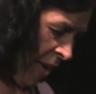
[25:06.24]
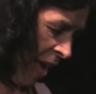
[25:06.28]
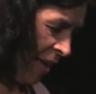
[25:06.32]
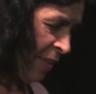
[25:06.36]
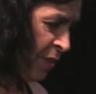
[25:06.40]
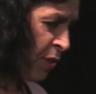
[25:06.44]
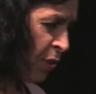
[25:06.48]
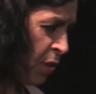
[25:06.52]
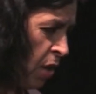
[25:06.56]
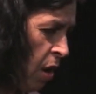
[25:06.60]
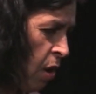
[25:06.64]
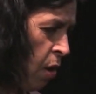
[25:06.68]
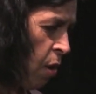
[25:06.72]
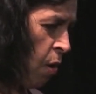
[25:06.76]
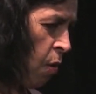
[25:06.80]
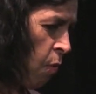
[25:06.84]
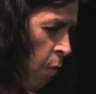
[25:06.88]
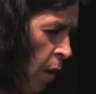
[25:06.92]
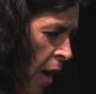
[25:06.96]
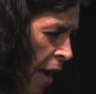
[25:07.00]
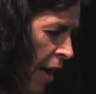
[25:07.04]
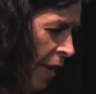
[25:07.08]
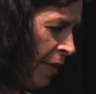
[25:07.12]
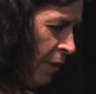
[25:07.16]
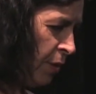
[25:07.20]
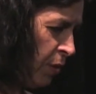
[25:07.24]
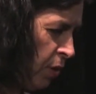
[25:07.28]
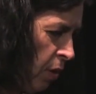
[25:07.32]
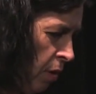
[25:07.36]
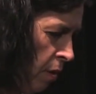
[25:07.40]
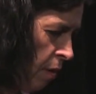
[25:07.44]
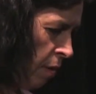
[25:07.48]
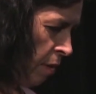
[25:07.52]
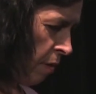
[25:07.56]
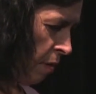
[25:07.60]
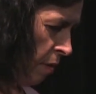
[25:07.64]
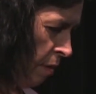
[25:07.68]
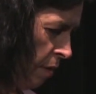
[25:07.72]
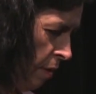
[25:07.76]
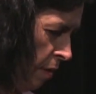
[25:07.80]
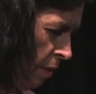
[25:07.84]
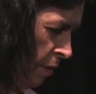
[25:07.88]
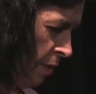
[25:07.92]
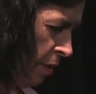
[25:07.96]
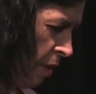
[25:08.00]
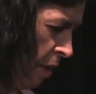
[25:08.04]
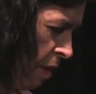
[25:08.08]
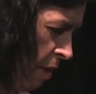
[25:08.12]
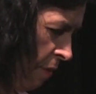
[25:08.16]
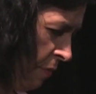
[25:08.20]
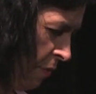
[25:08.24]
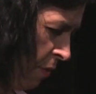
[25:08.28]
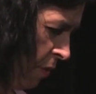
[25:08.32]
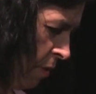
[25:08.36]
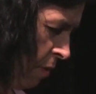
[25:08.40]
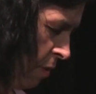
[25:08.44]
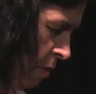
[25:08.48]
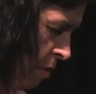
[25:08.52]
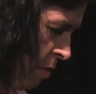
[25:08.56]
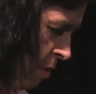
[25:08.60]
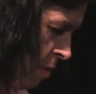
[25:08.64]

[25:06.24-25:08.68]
And snow white turtle doves.